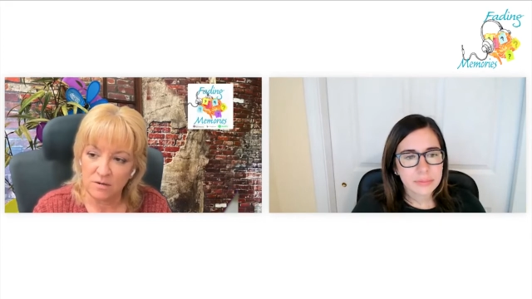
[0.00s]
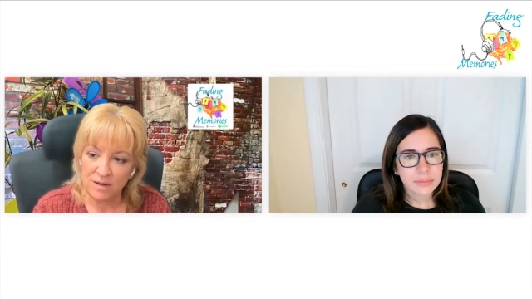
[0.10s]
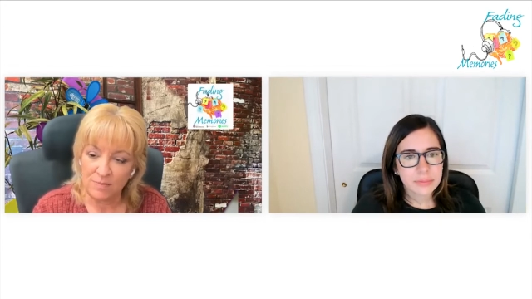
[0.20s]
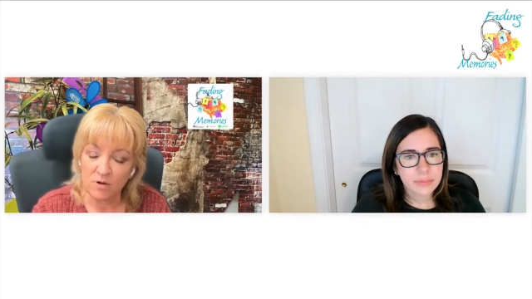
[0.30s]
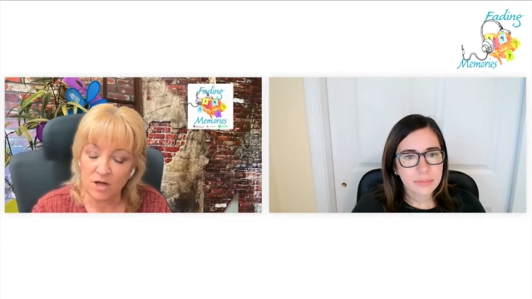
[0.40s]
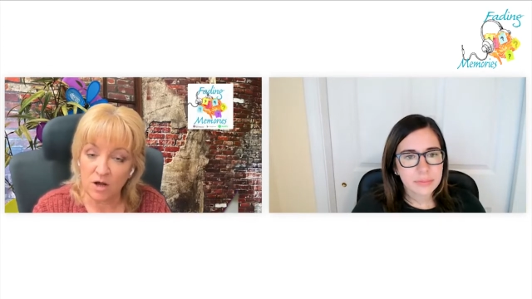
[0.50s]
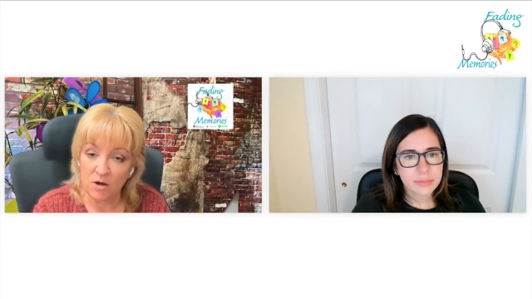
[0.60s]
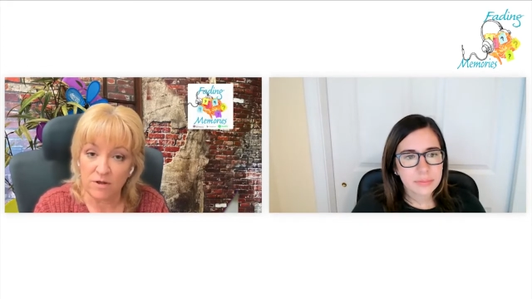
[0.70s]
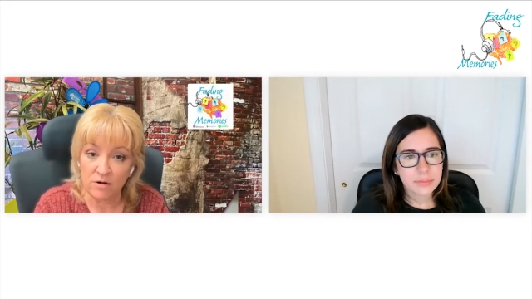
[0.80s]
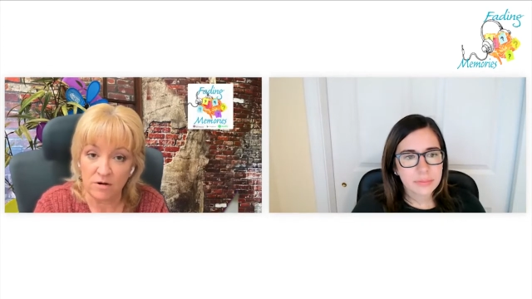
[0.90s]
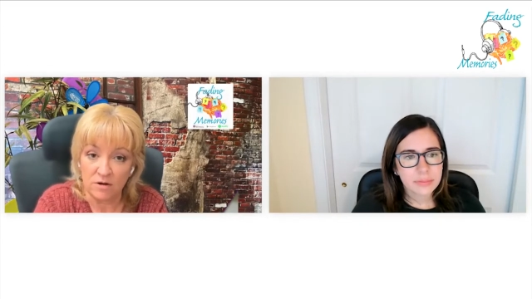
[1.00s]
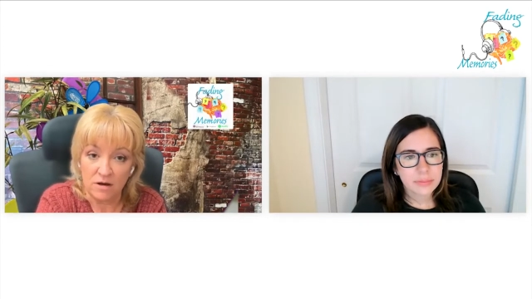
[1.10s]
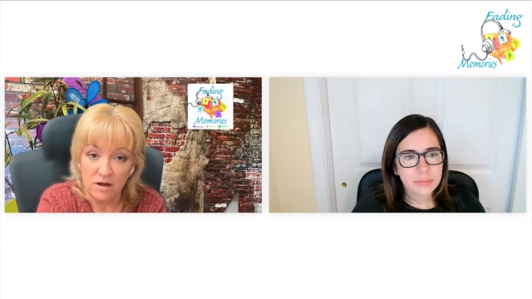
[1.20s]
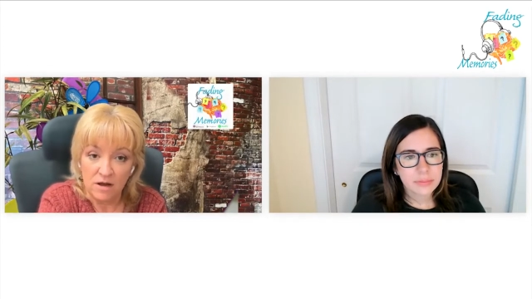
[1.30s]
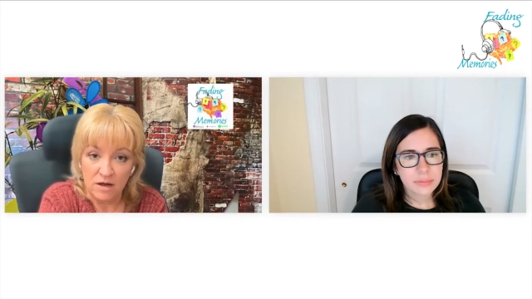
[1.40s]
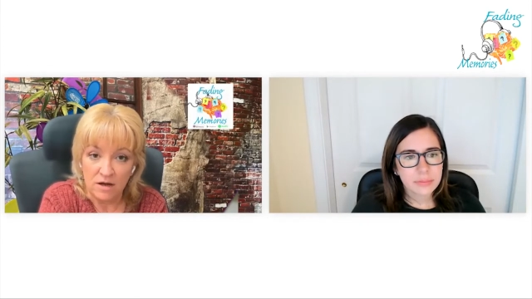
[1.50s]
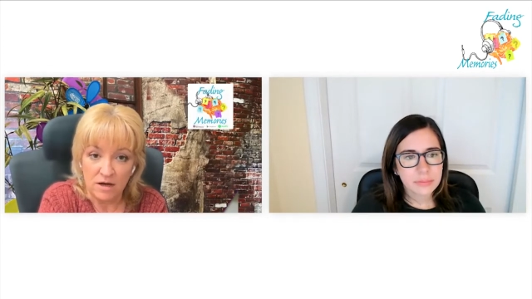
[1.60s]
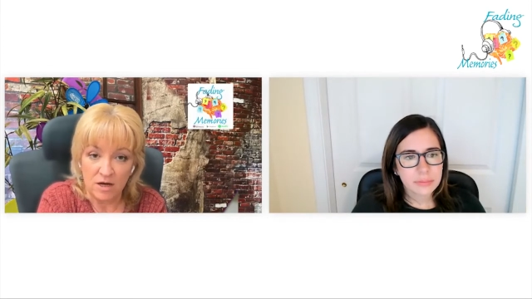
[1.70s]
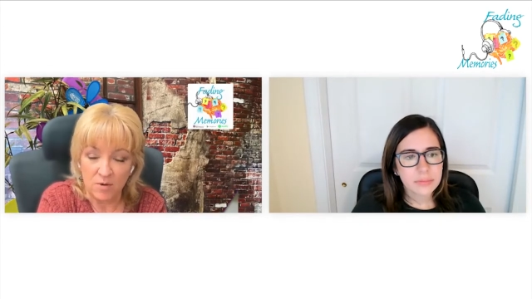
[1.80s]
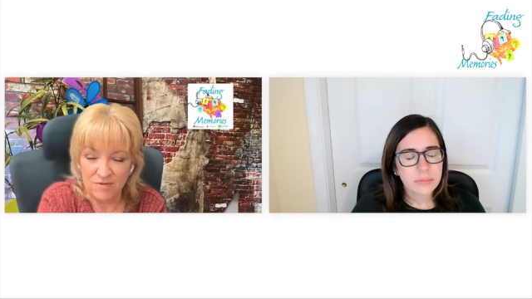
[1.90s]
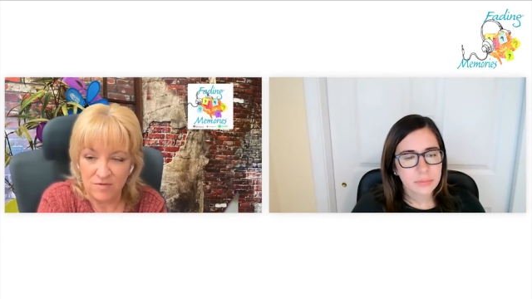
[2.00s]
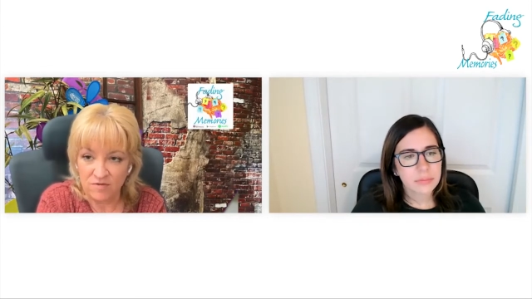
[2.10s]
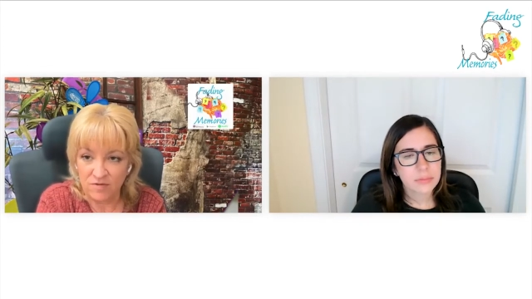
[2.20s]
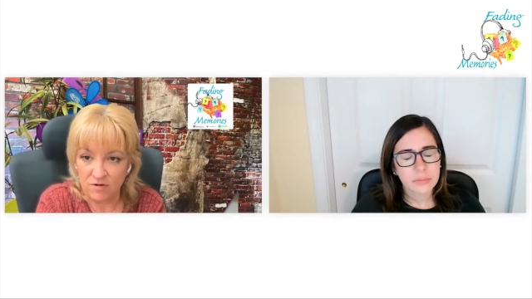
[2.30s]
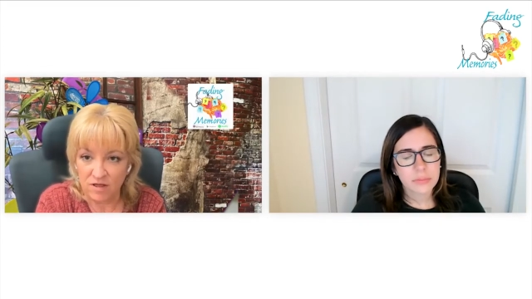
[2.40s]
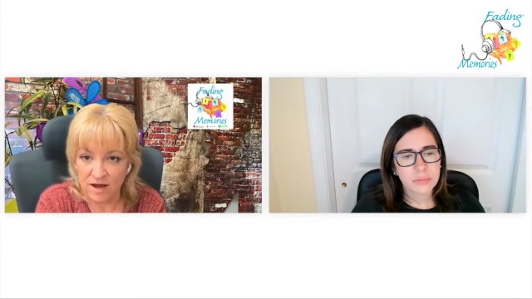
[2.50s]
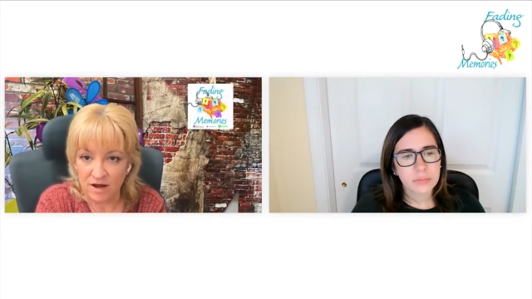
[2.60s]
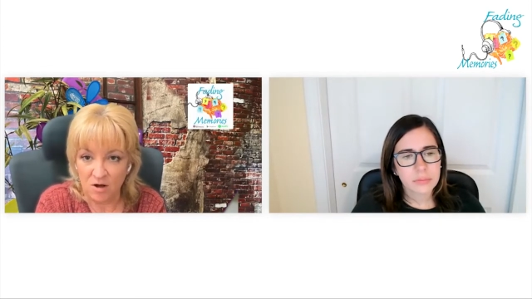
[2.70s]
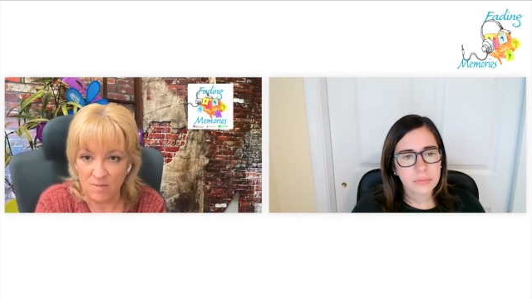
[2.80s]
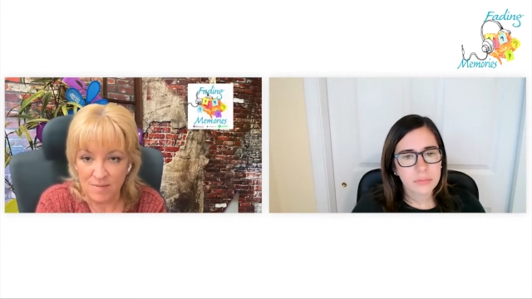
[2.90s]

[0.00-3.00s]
Speaker 1: people can go there and, you know, even if they're like, oh, my